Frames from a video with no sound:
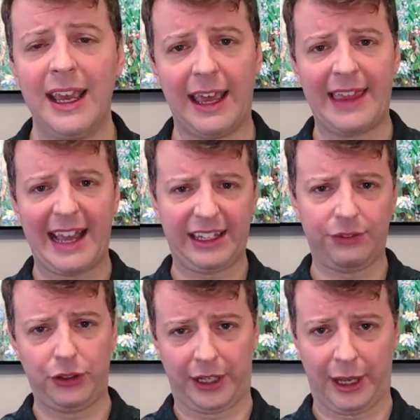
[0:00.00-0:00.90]
And that
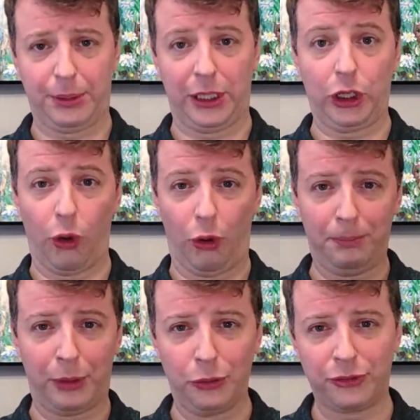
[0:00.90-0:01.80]
gives you a couple of
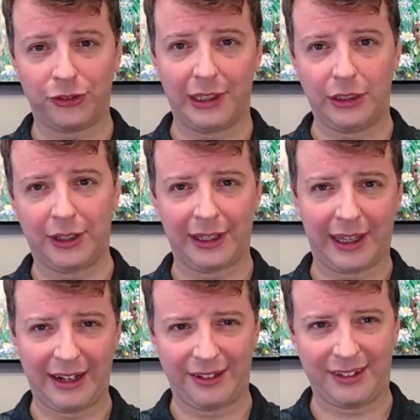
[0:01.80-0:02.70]
goalposts that you can
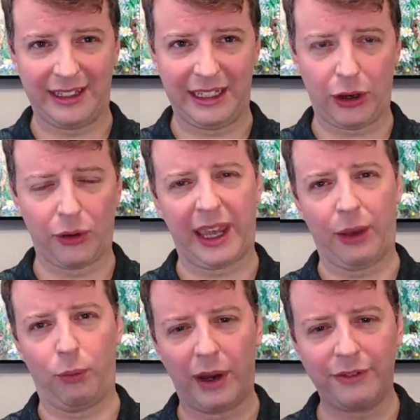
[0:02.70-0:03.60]
kind of see, okay,
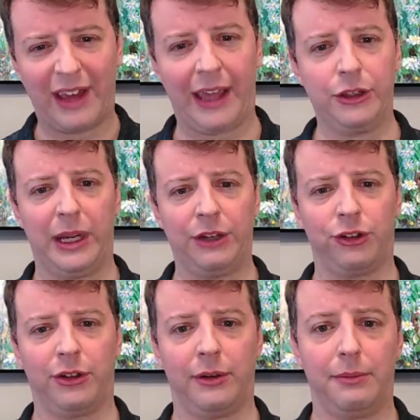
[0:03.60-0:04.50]
what
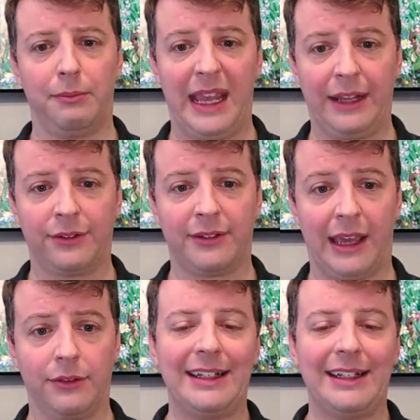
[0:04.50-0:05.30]
valuation makes sense.